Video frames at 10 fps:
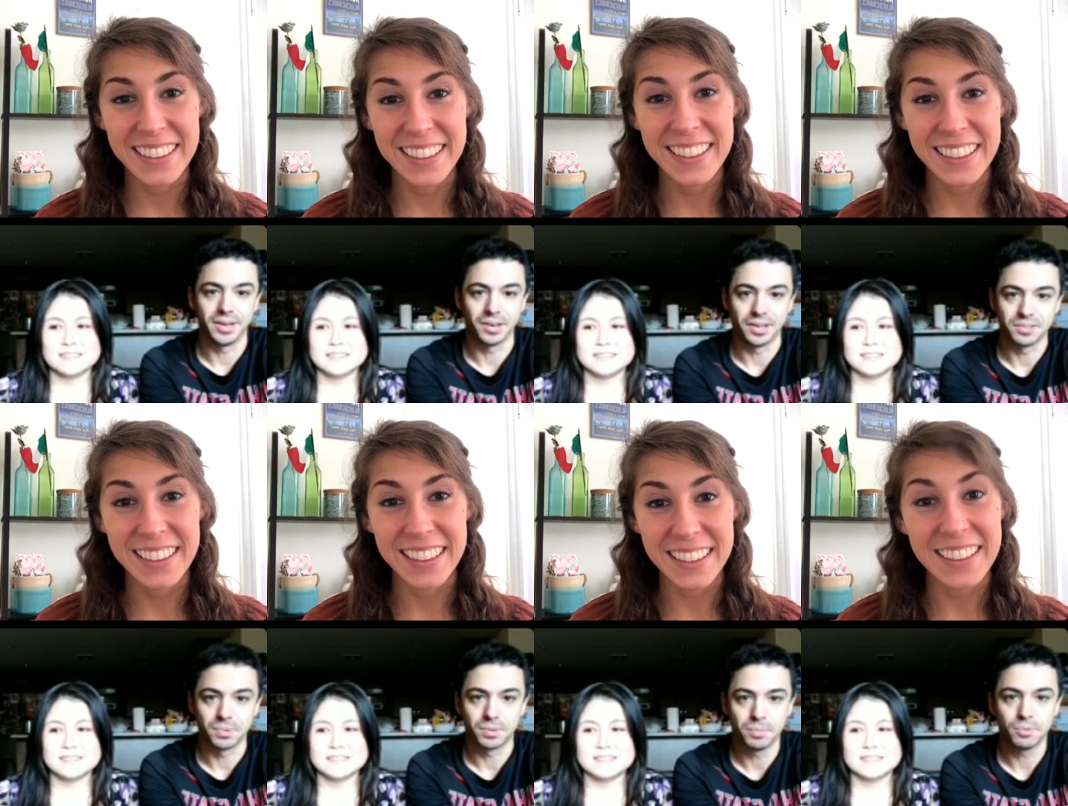Speaker 1: areas.
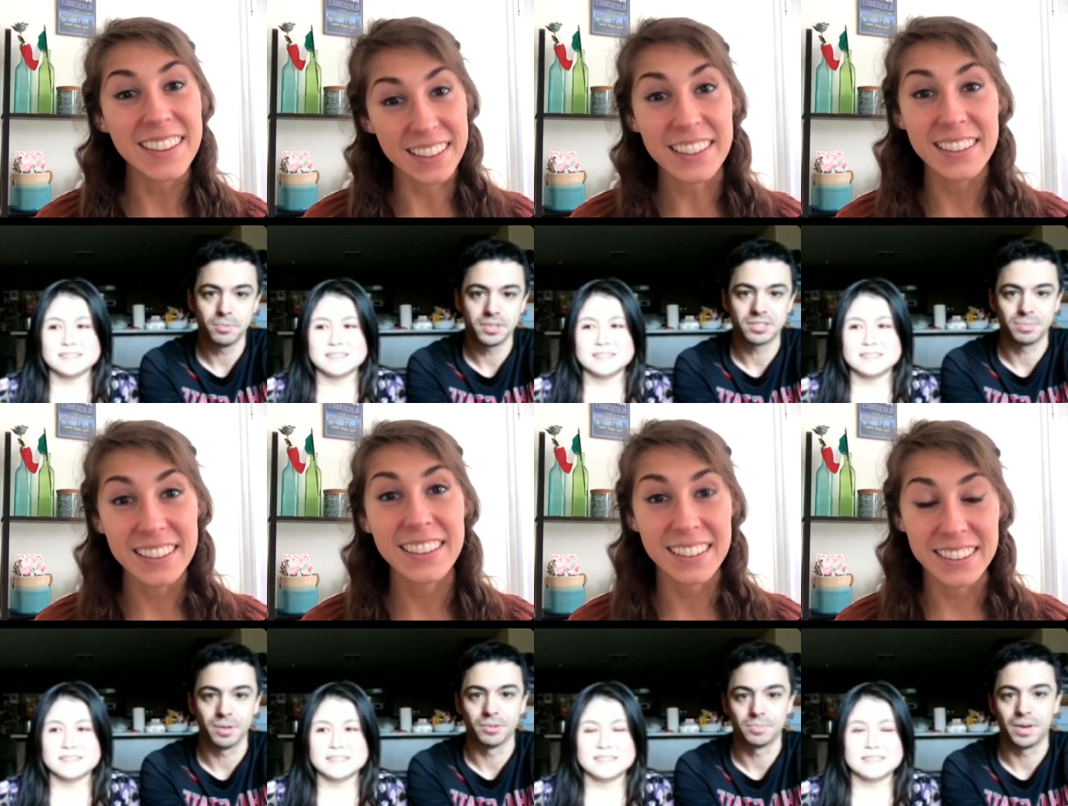We, we pretty much
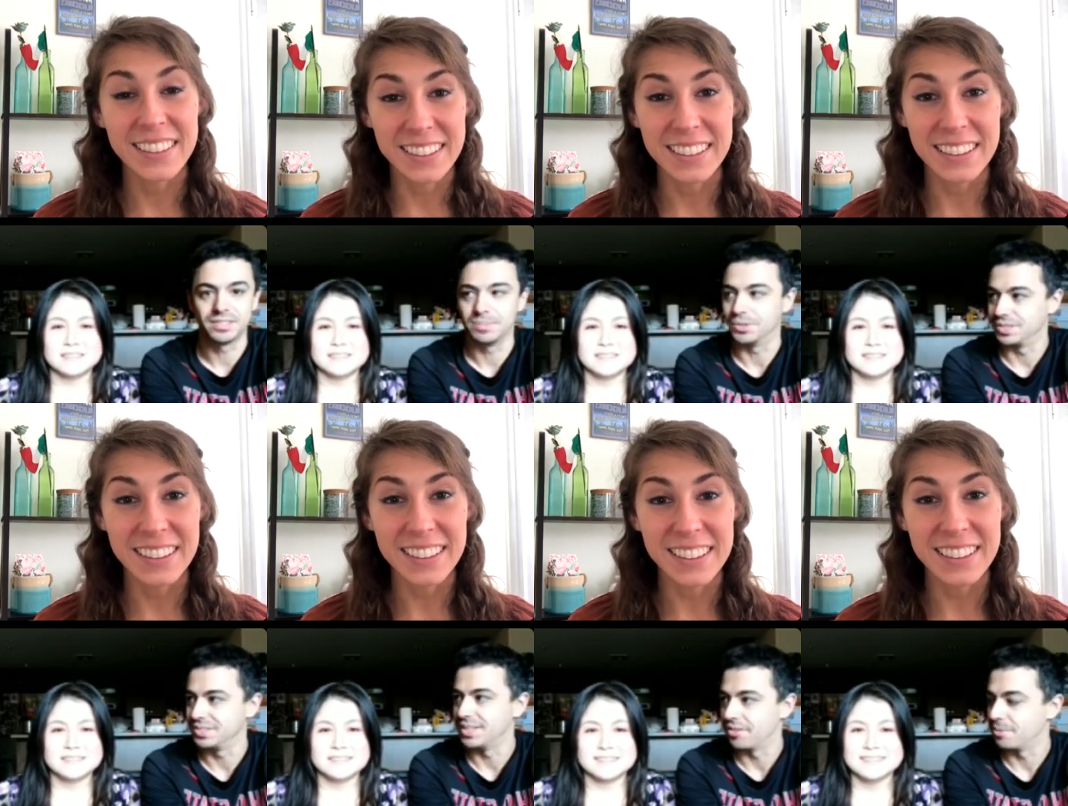split
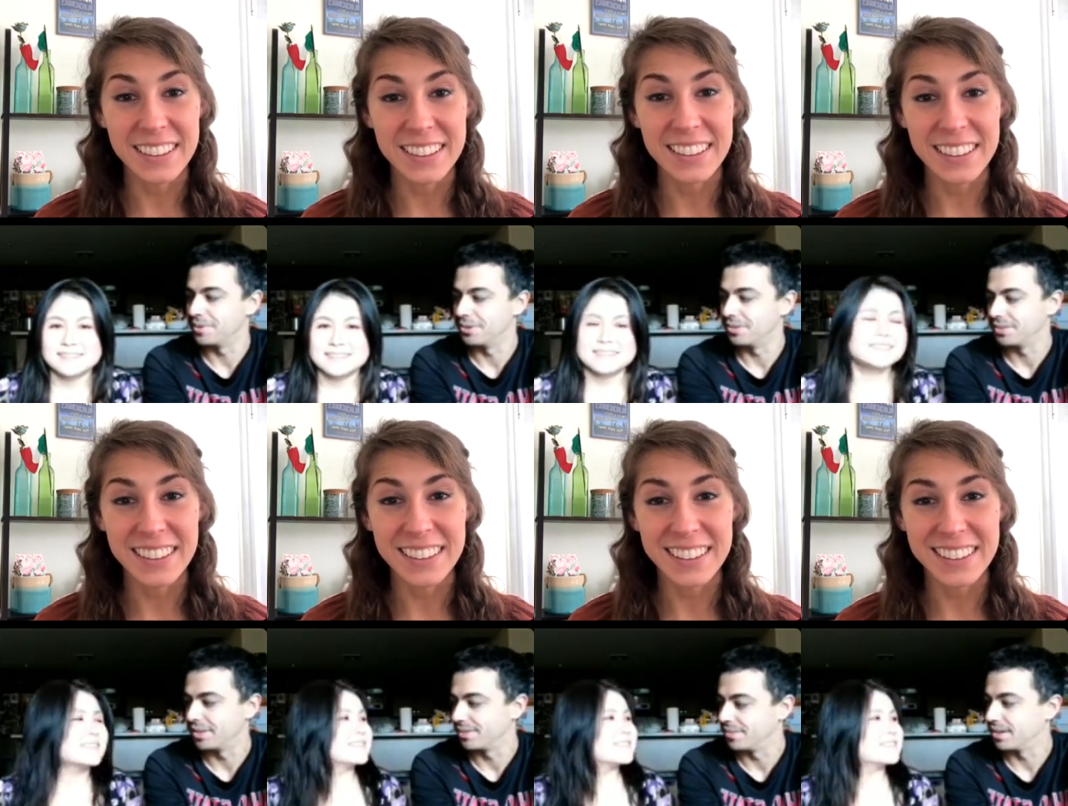responsibilities down the middle,
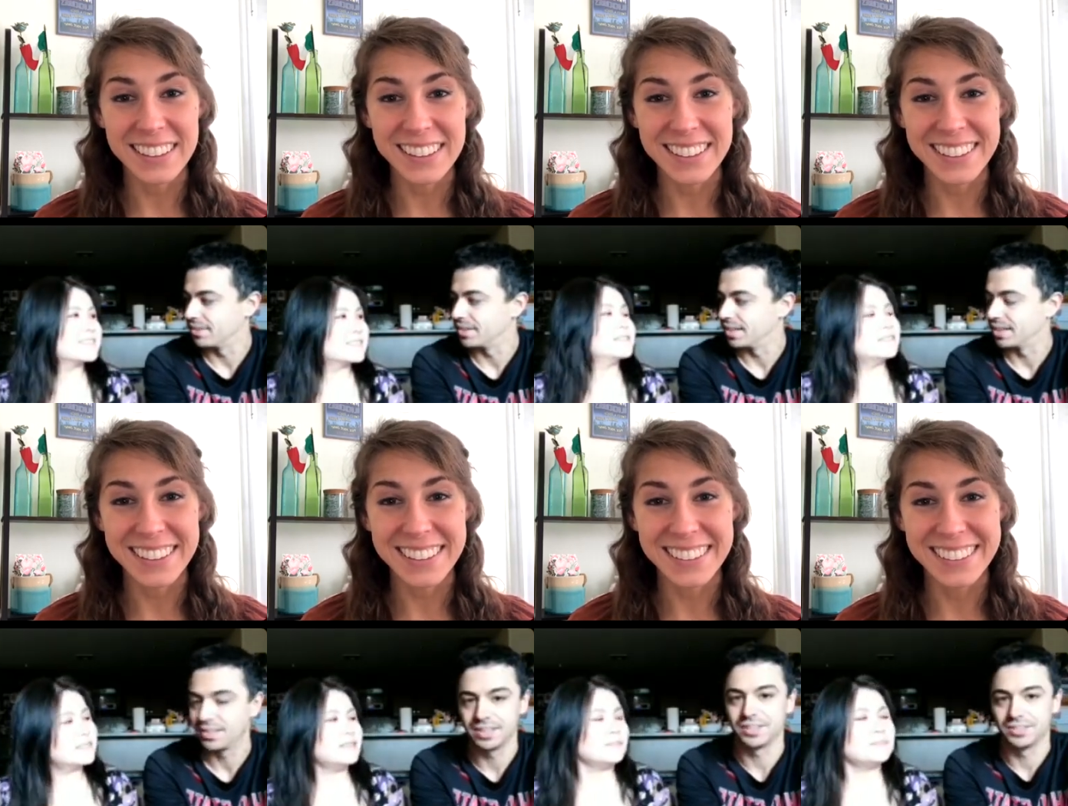like with everything,
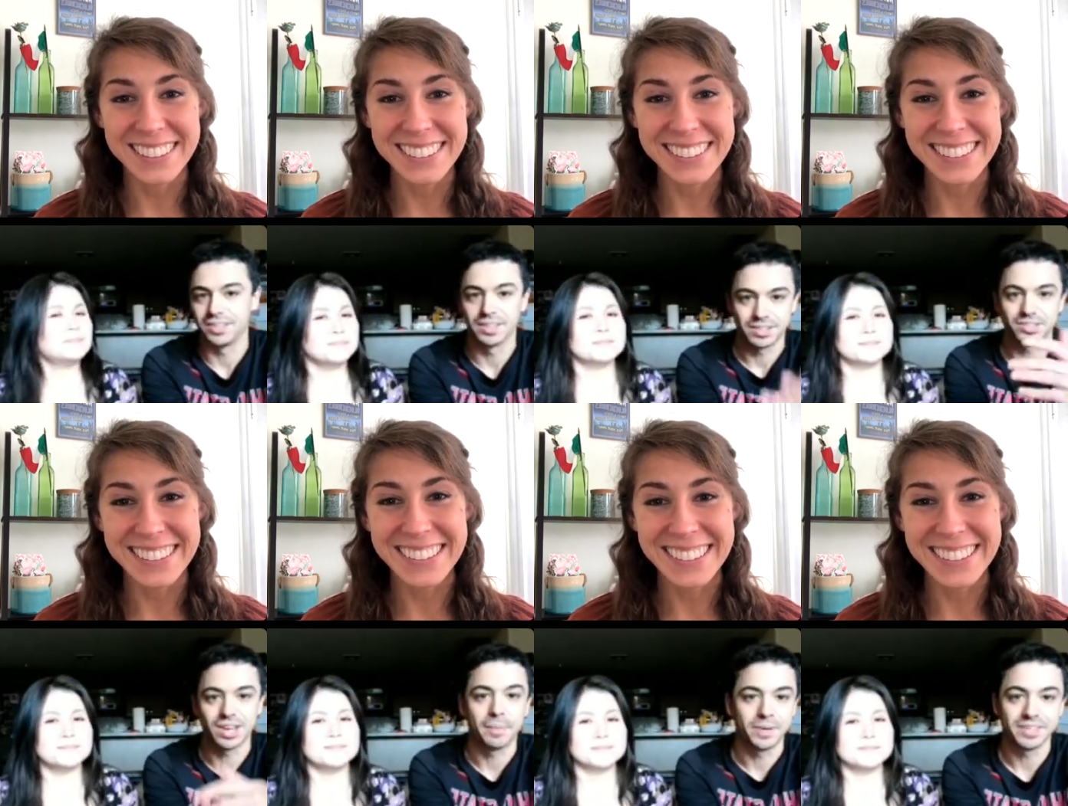including like the
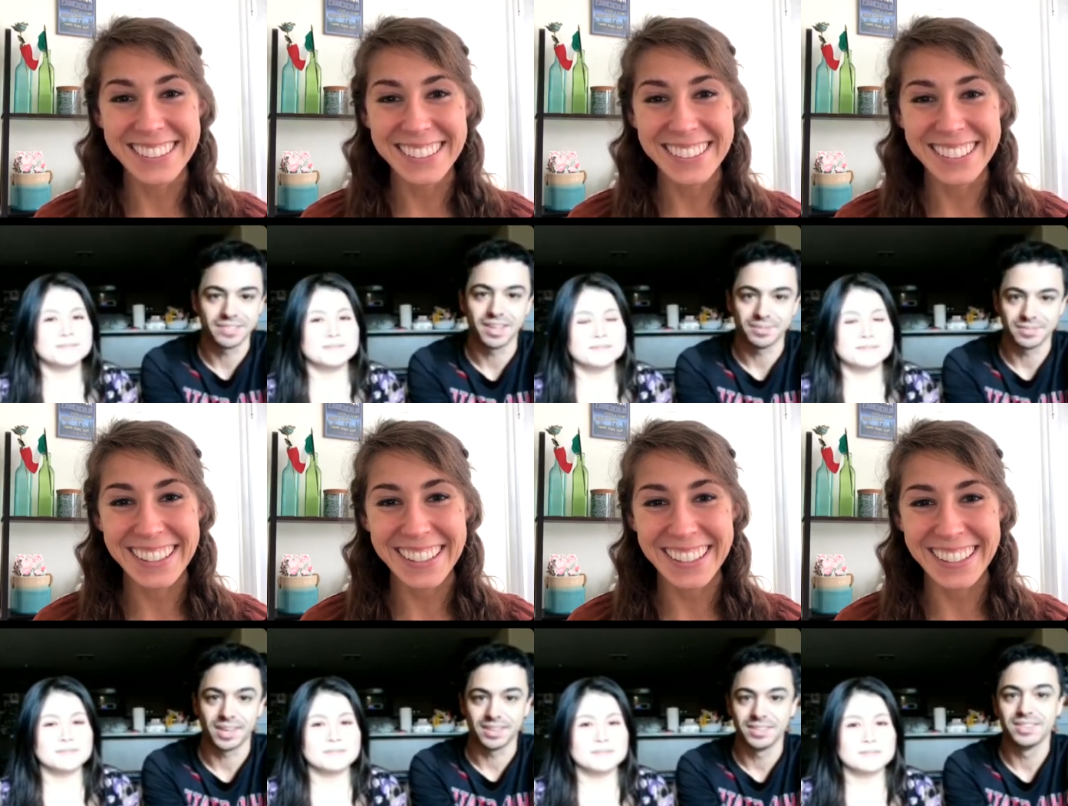shopping and stuff. Yeah.
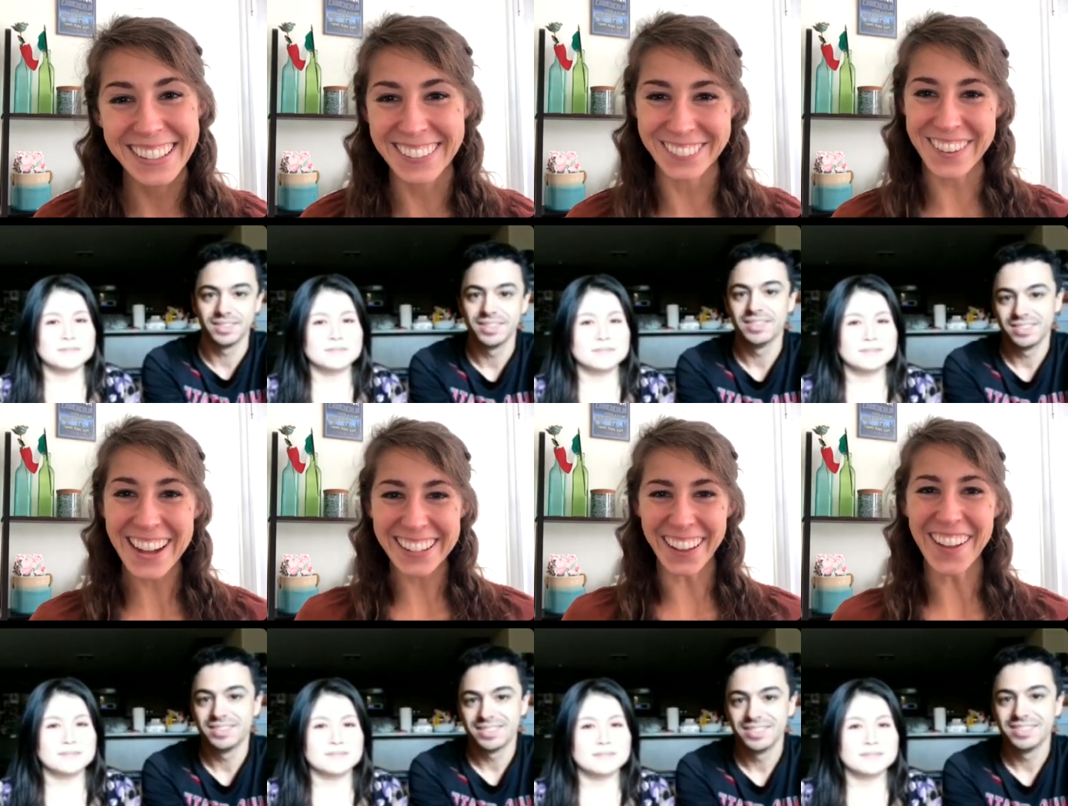
Speaker 2: Way
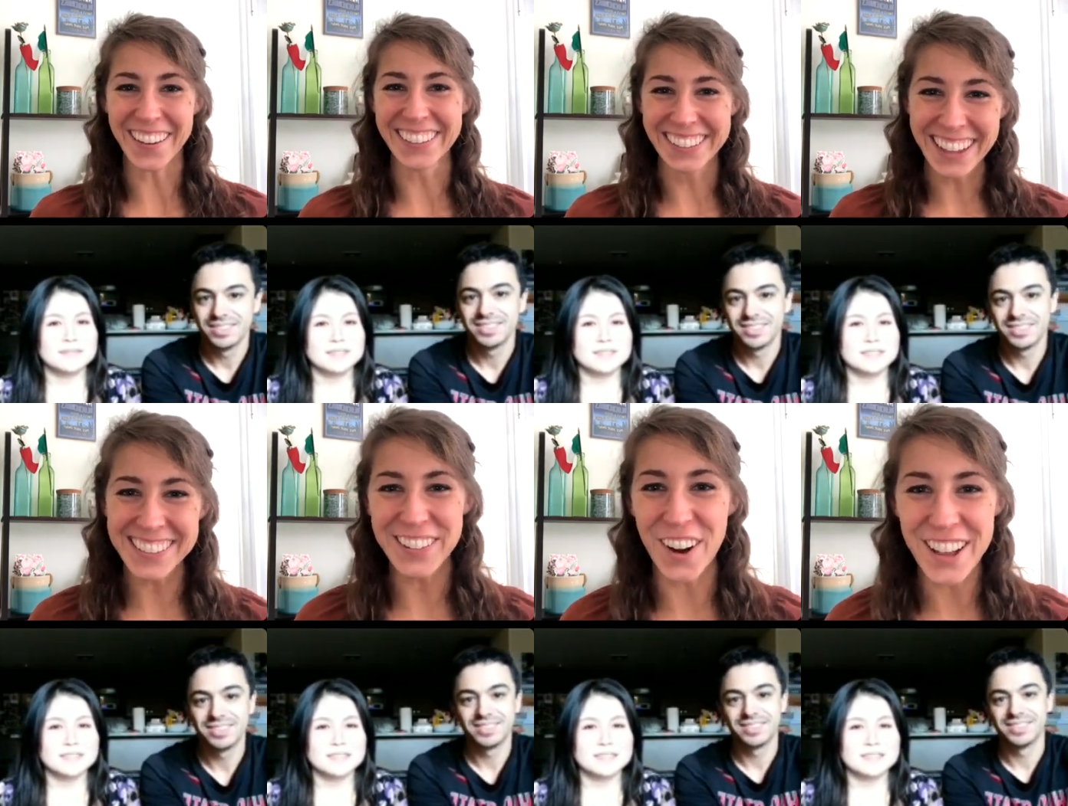to go. You
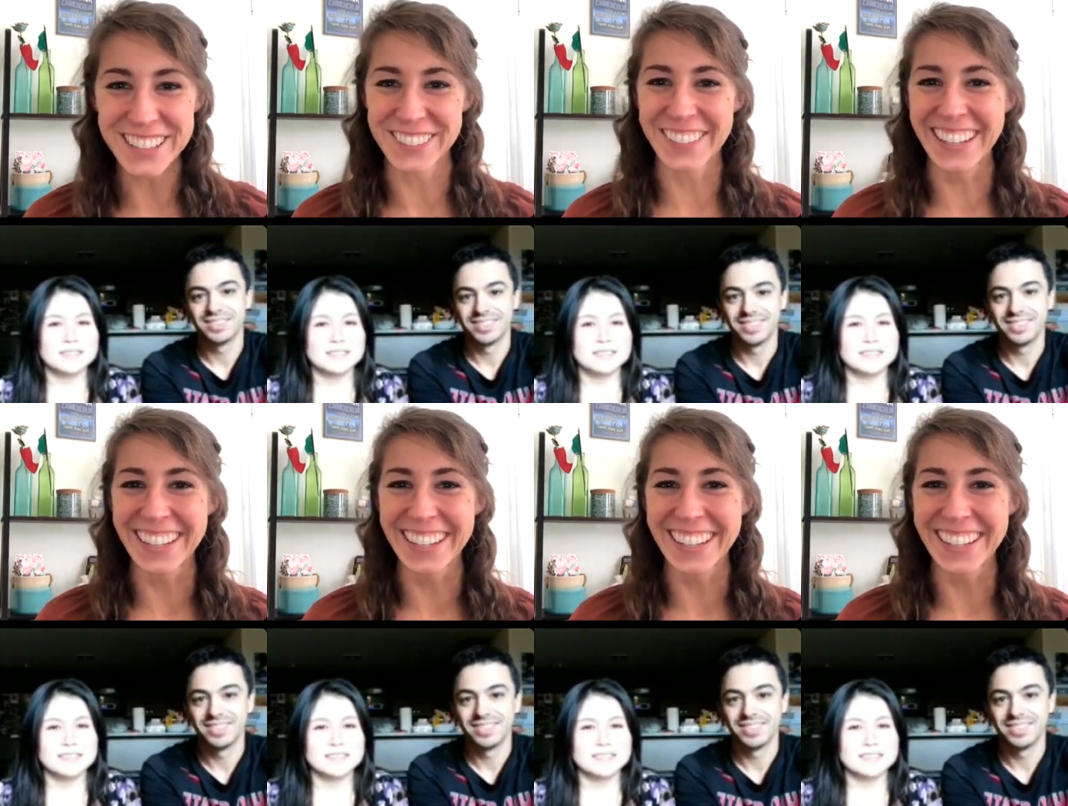guys are awesome.